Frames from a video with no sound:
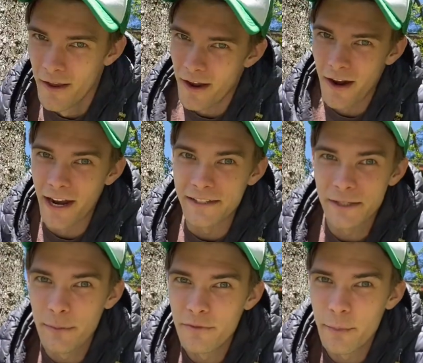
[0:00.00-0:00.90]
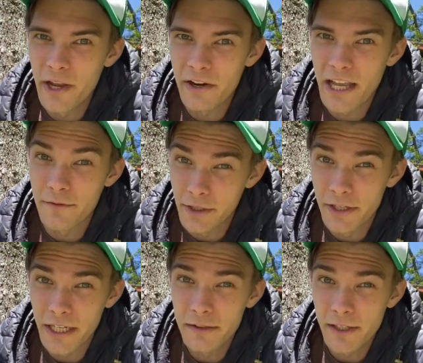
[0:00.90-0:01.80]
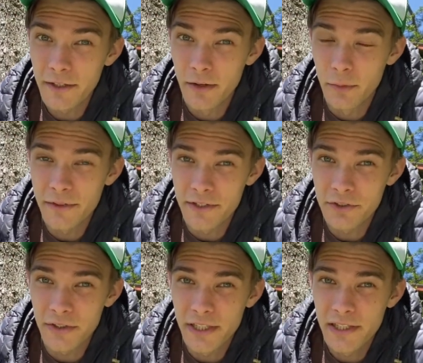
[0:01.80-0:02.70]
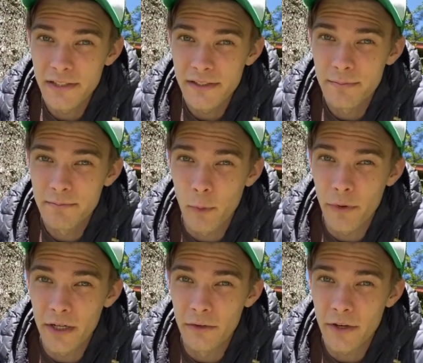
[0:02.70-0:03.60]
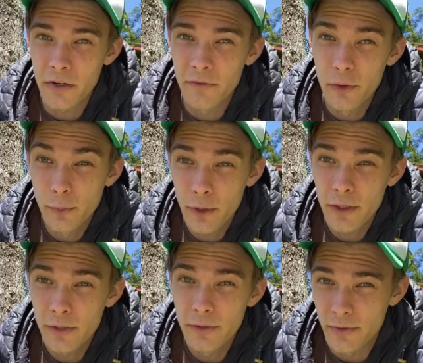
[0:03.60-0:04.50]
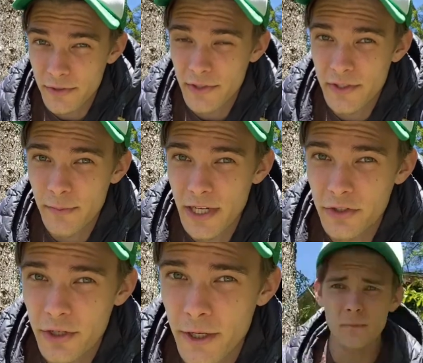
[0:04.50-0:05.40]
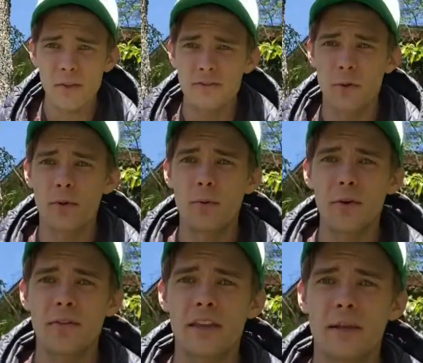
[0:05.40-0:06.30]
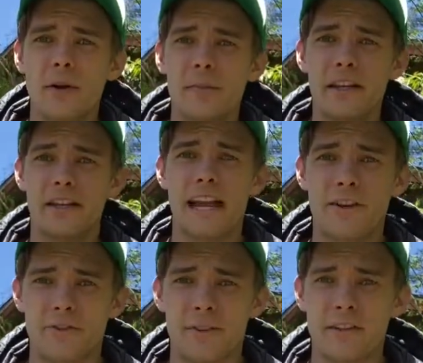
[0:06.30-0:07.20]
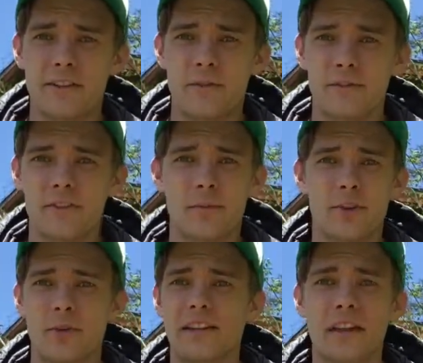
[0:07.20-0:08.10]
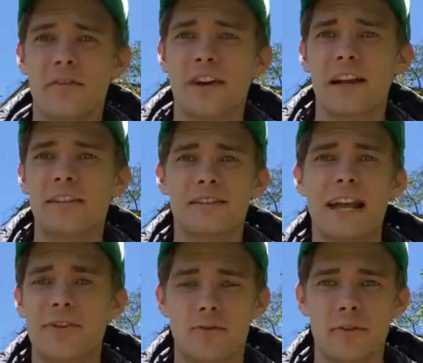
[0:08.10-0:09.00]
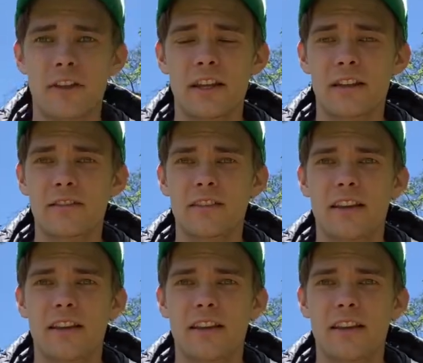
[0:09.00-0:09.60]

All right, some of you may already have a good inkling of what this tree is, but we're gonna look at a few more clues just to make sure. So an important thing about being a naturalist or someone who identifies natural things